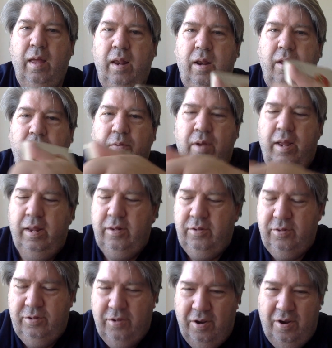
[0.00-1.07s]
Hello,
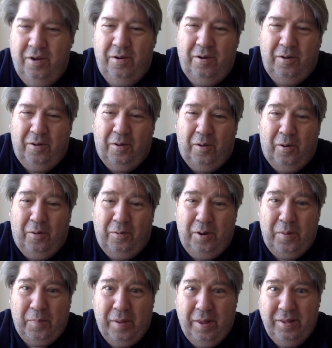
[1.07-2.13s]
and
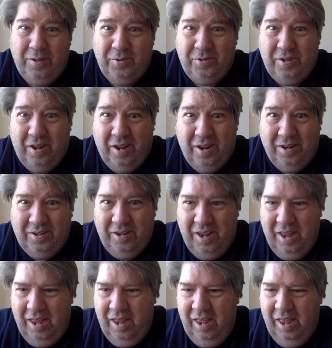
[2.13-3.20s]
sorry about the start.
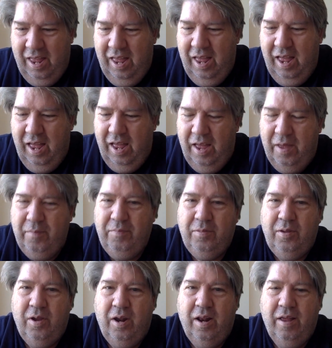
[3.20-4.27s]

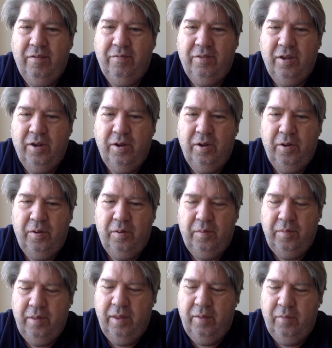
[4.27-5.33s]
Good afternoon.
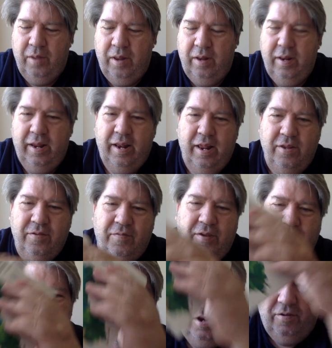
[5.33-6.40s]
Well, it has
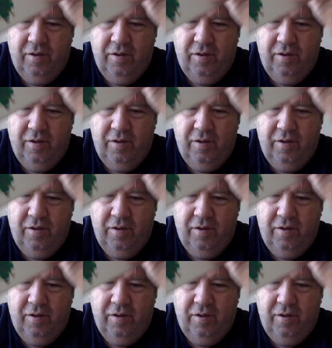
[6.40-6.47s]
eventually